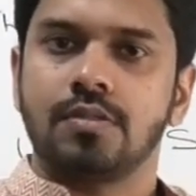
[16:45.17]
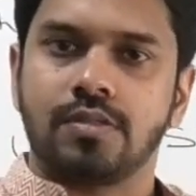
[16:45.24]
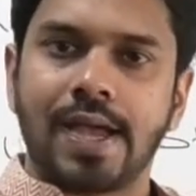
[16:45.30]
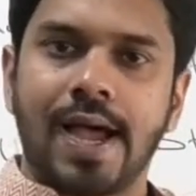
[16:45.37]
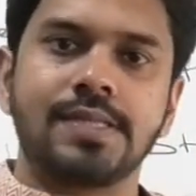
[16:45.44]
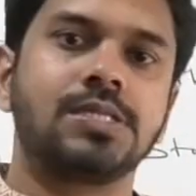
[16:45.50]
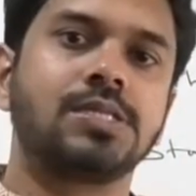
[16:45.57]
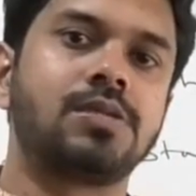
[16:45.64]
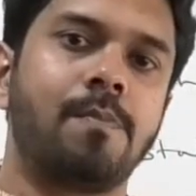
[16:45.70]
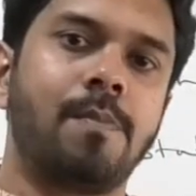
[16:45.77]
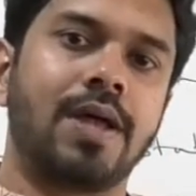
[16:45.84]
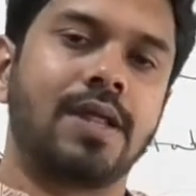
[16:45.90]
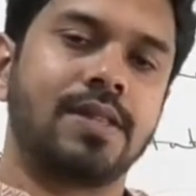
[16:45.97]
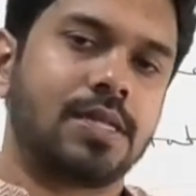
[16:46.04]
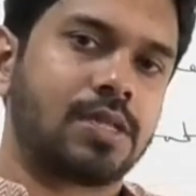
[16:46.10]
That's the
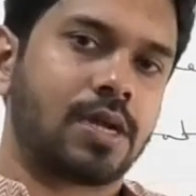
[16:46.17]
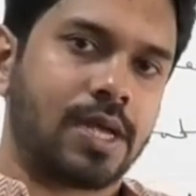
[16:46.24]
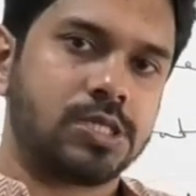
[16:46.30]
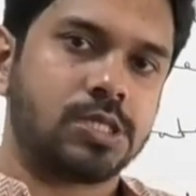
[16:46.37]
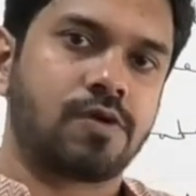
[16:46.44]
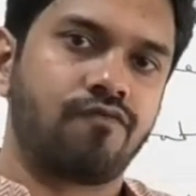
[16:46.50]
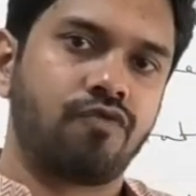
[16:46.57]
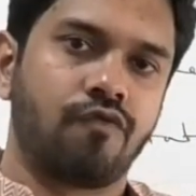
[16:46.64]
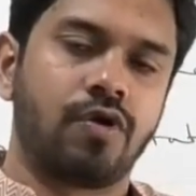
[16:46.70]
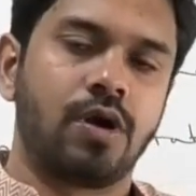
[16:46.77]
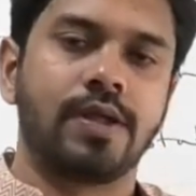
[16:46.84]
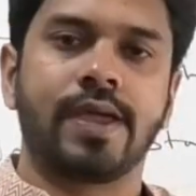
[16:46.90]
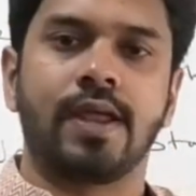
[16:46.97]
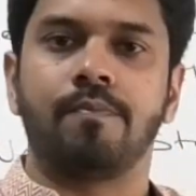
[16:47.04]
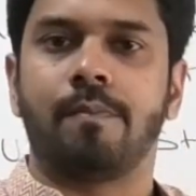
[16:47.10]
money that the rest of the
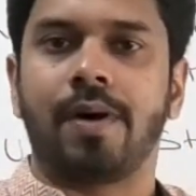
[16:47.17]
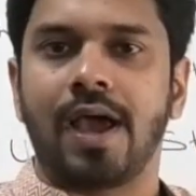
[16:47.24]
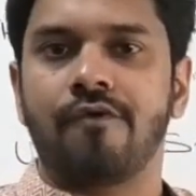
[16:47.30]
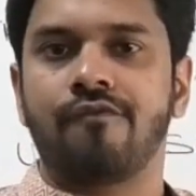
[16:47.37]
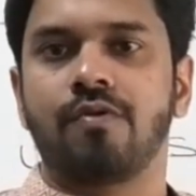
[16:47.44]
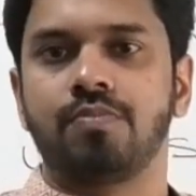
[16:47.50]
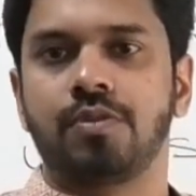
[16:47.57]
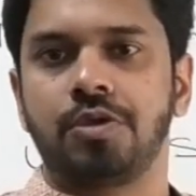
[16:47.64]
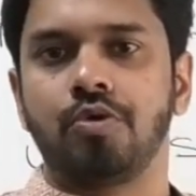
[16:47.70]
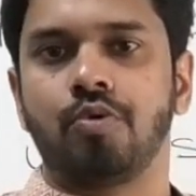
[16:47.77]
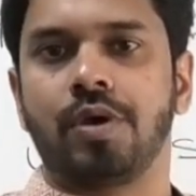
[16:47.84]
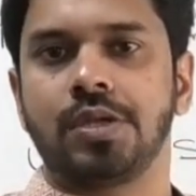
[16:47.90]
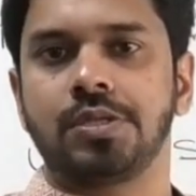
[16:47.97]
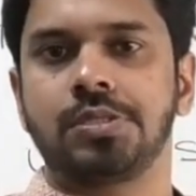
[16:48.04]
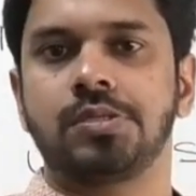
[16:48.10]
world can buy from the
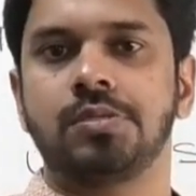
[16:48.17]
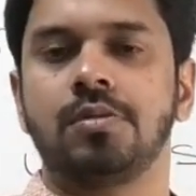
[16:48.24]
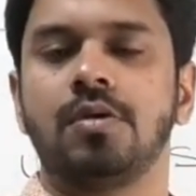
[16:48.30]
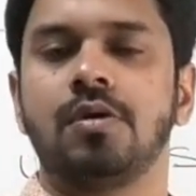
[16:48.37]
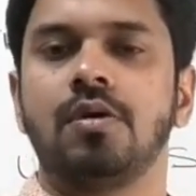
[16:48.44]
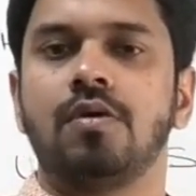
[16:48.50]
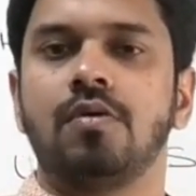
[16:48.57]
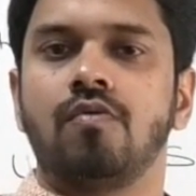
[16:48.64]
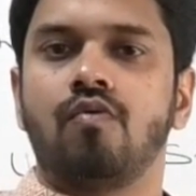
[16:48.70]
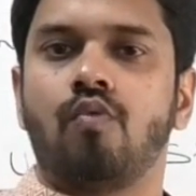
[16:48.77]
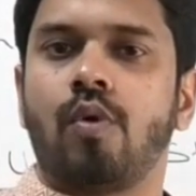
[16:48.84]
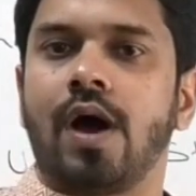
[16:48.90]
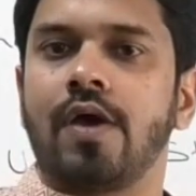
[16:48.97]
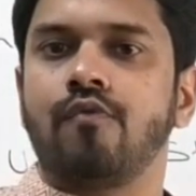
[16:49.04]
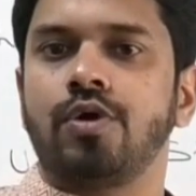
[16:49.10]
US.
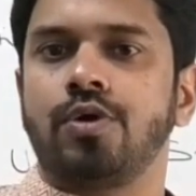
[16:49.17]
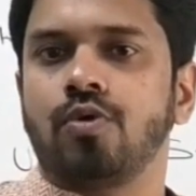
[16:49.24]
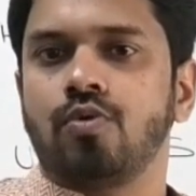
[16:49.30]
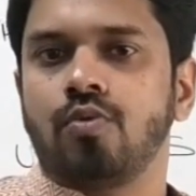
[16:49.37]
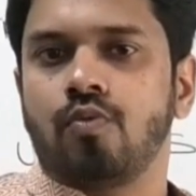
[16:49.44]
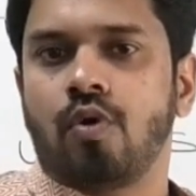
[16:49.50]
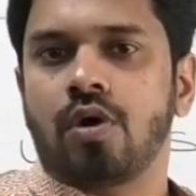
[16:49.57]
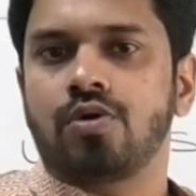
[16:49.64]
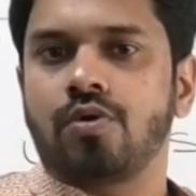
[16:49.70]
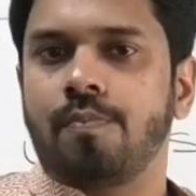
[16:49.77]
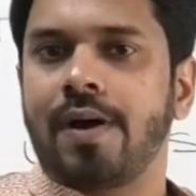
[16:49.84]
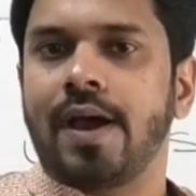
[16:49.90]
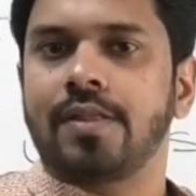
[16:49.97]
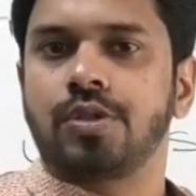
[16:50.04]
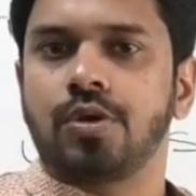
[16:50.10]
Why would you want to
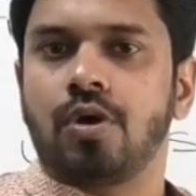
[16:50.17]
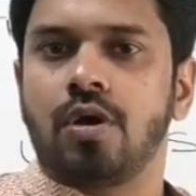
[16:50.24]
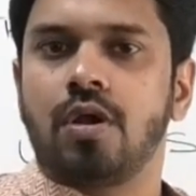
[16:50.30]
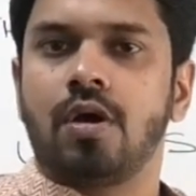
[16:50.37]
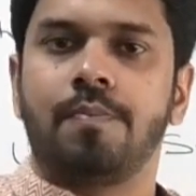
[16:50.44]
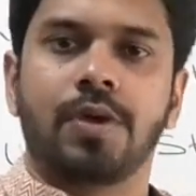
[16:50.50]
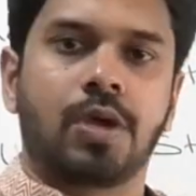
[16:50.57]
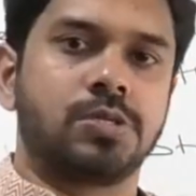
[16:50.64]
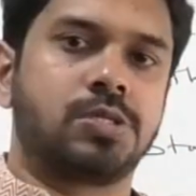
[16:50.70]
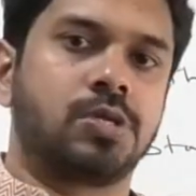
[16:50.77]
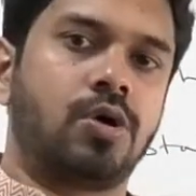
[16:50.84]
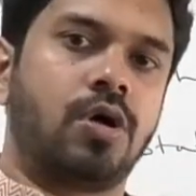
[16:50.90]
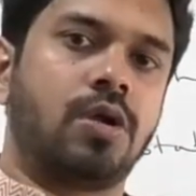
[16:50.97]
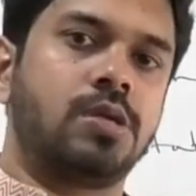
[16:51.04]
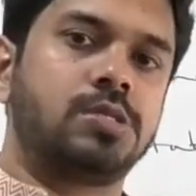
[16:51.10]
buy the dollar? Because the
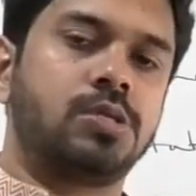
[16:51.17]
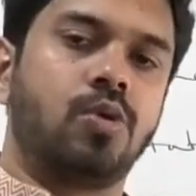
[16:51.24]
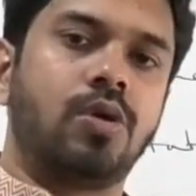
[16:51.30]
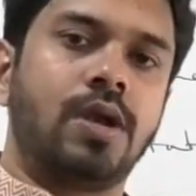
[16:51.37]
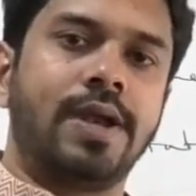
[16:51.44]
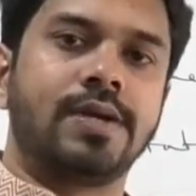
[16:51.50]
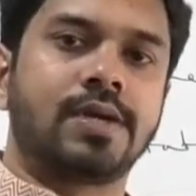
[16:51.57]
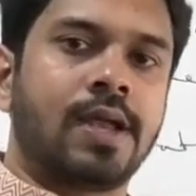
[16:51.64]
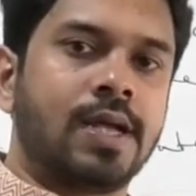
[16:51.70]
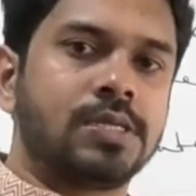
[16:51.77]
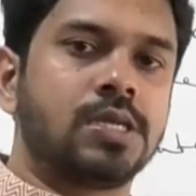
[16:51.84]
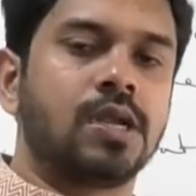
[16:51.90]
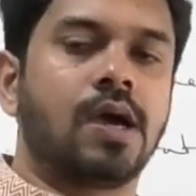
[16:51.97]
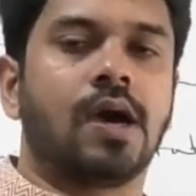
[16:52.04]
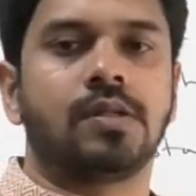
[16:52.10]
dollar is the only
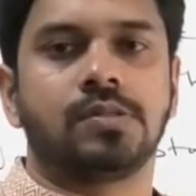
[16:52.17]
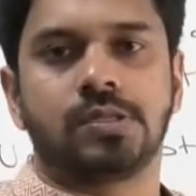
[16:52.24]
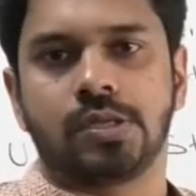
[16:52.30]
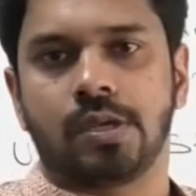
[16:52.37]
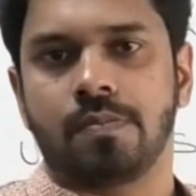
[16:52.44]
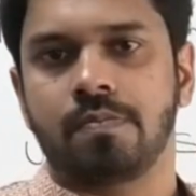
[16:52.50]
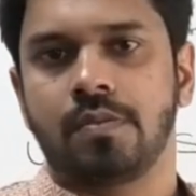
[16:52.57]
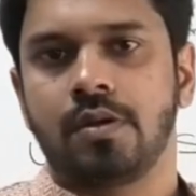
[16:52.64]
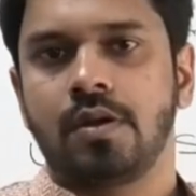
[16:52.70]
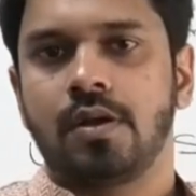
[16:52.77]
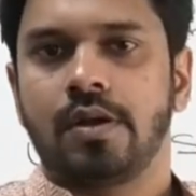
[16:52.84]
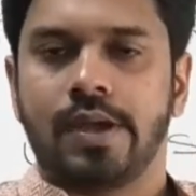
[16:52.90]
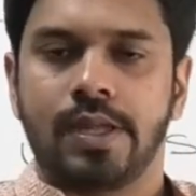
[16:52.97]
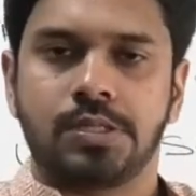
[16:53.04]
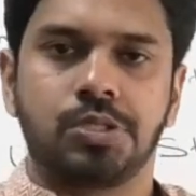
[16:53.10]
international currency.
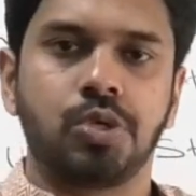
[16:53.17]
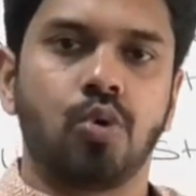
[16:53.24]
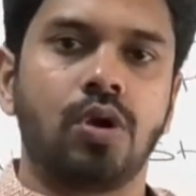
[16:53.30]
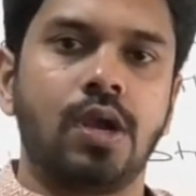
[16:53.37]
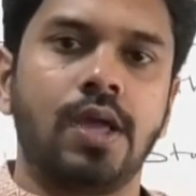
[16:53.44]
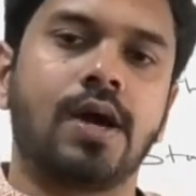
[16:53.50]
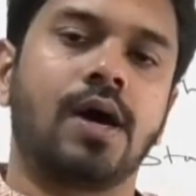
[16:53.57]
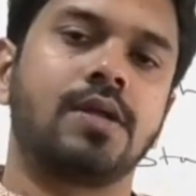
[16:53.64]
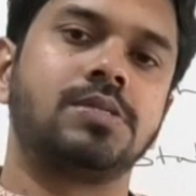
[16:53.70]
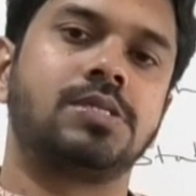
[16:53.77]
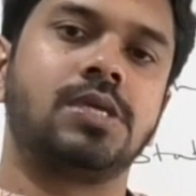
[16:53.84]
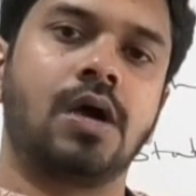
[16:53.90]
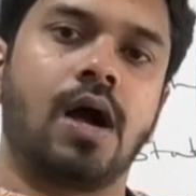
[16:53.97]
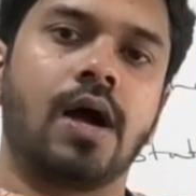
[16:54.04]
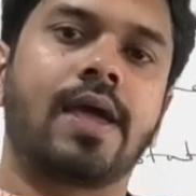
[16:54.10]
It's the only
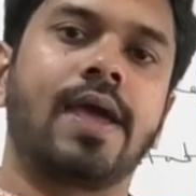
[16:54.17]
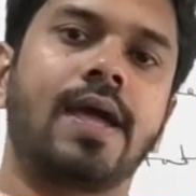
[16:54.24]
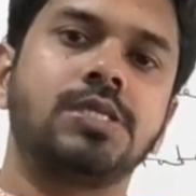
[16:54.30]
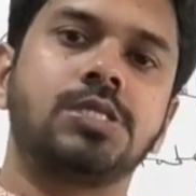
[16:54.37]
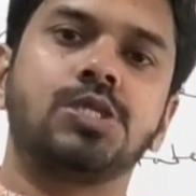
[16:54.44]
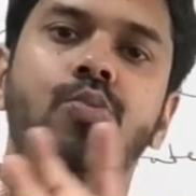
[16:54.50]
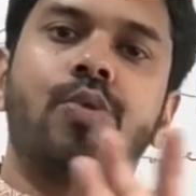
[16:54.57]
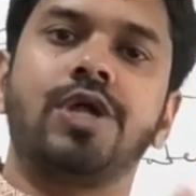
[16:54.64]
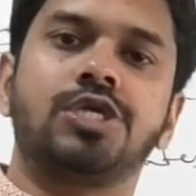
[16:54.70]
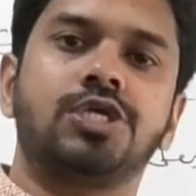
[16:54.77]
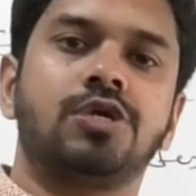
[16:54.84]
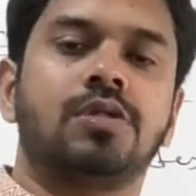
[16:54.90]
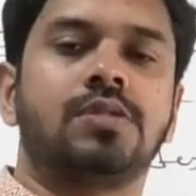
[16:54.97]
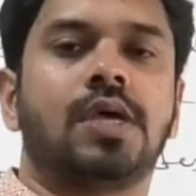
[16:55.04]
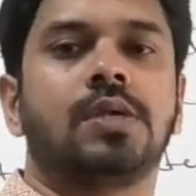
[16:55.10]
currency against
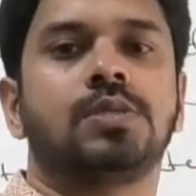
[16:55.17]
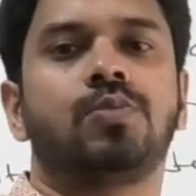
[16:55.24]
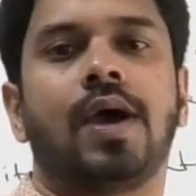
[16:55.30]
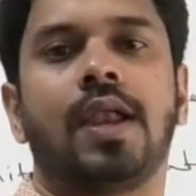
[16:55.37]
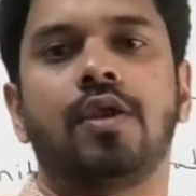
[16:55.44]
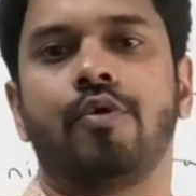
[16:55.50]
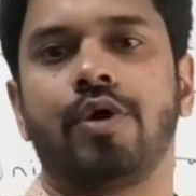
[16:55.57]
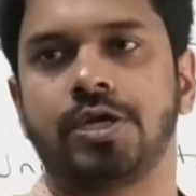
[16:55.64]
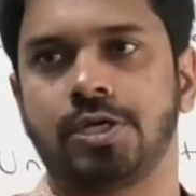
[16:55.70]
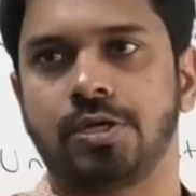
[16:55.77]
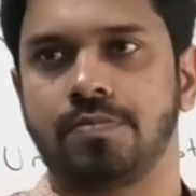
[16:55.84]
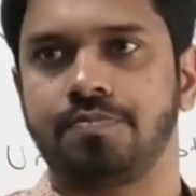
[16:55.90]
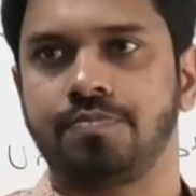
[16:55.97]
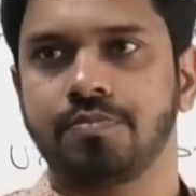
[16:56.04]
which there is valuation.